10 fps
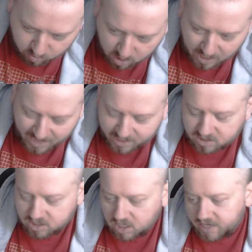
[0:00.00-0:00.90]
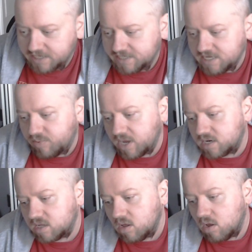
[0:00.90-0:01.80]
will act as like a
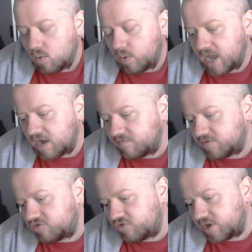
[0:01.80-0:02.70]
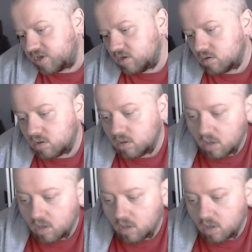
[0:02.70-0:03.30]
D-pad. We have the trigger.